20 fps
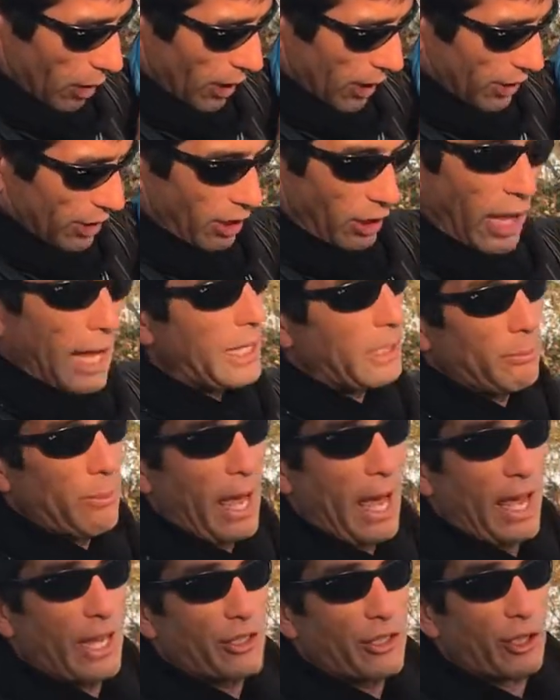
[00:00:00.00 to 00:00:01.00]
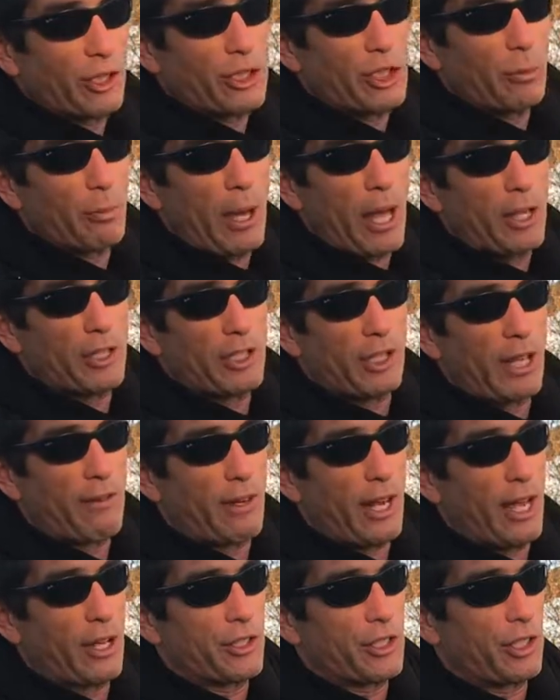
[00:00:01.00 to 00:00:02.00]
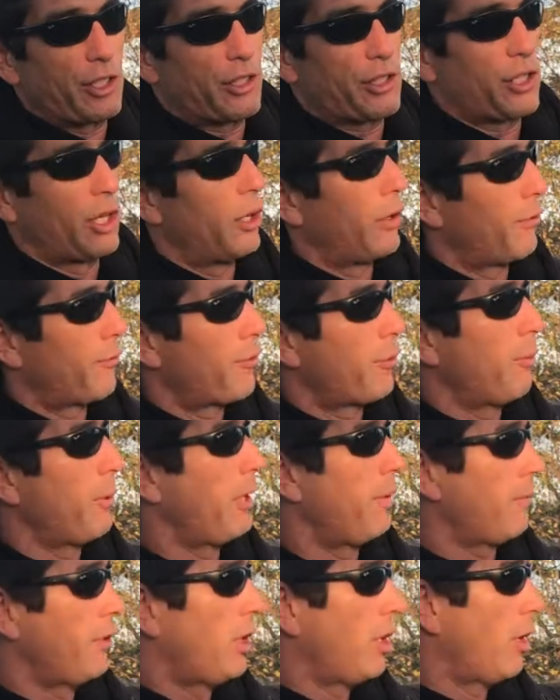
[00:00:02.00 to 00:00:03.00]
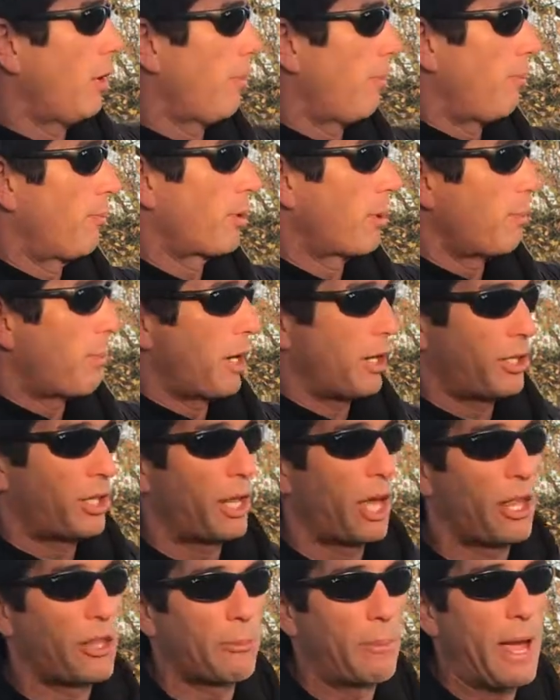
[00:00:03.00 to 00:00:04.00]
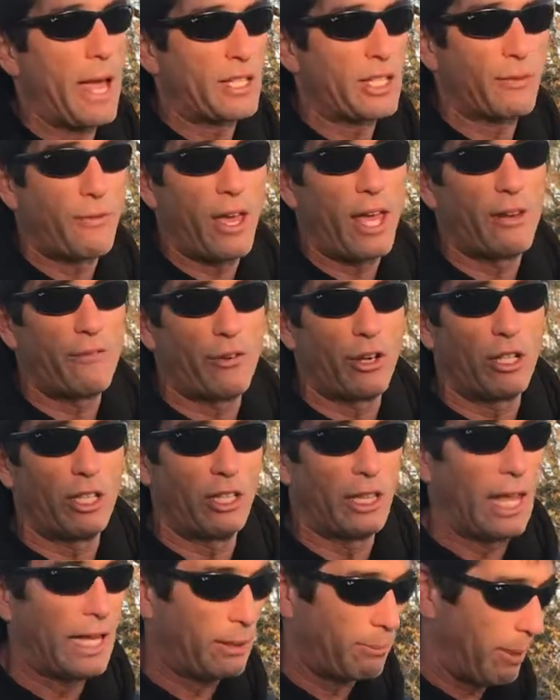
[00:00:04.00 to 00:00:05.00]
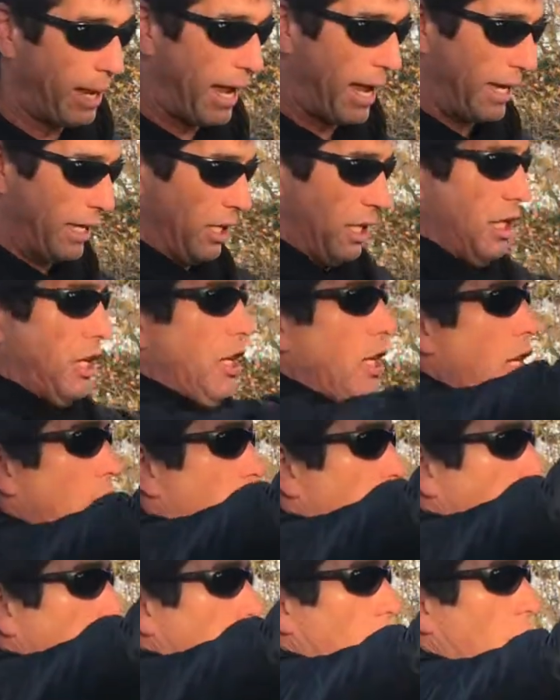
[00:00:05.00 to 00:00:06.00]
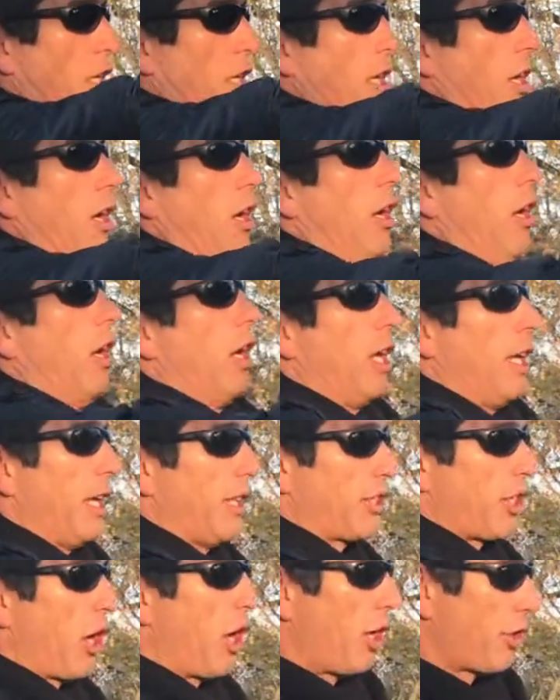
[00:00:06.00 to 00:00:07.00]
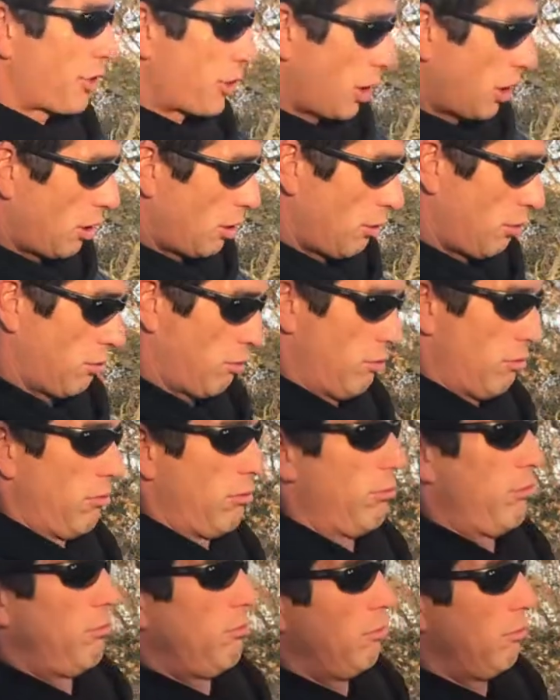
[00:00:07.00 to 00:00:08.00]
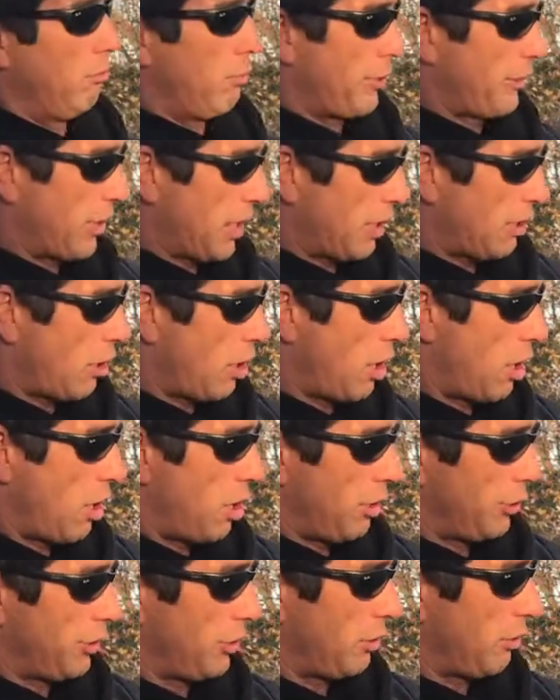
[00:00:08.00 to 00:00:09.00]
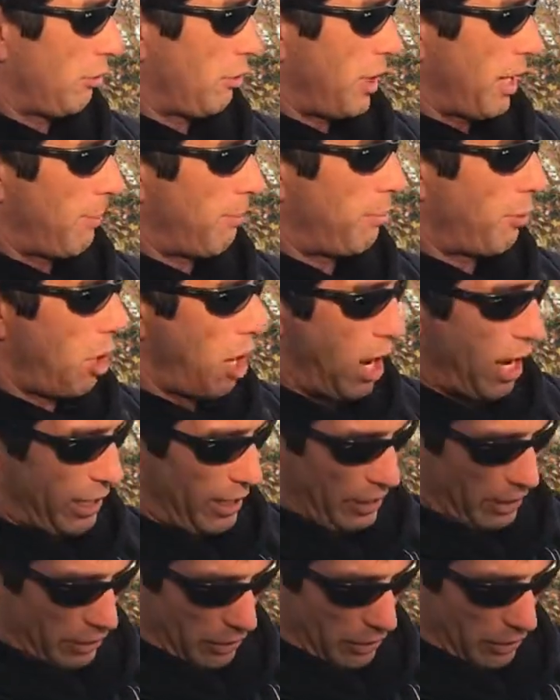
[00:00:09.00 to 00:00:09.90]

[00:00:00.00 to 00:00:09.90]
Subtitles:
light bag. It's only 2 pounds, 11 ounces. So for me, compared to other bags I've had, a fairly light bag. It's also what they called, when I bought it,